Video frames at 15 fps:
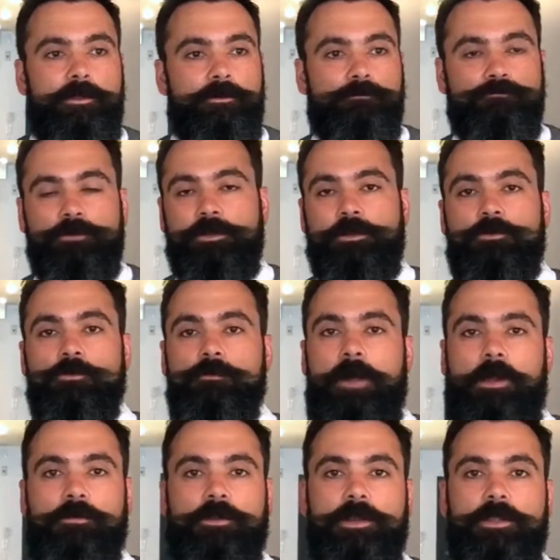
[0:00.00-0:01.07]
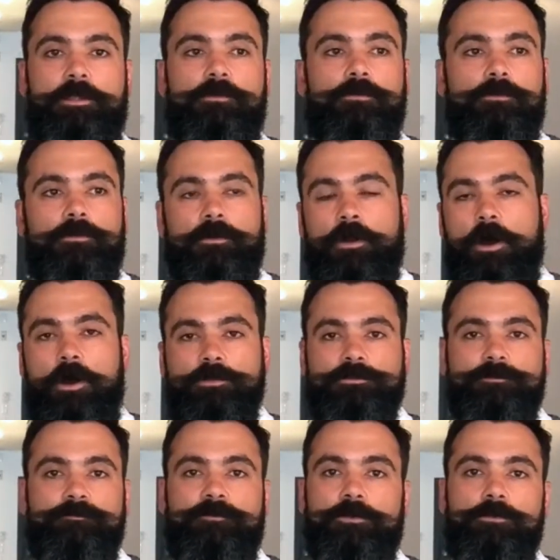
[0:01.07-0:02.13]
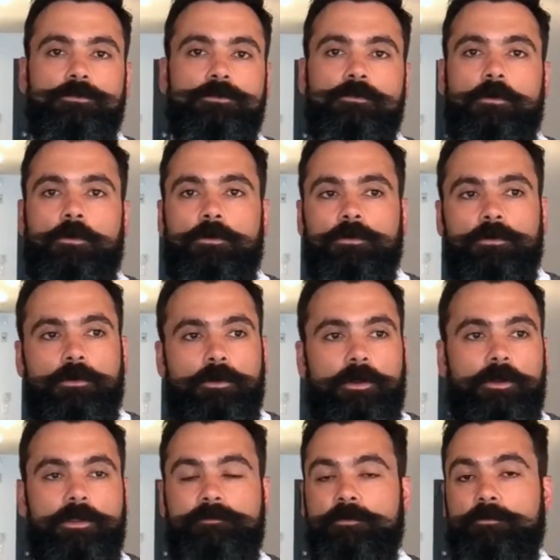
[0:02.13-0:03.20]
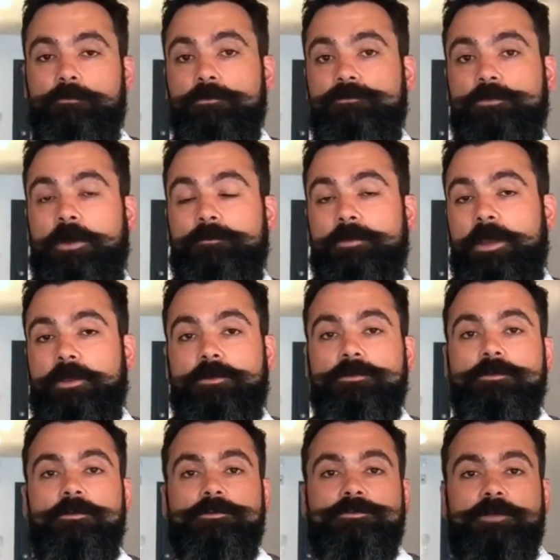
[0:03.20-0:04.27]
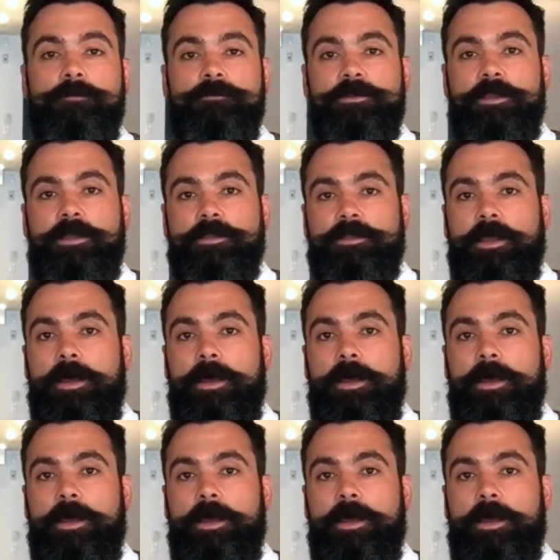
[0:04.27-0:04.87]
you know, really cool balcony or awesome view or even a rooftop deck or something like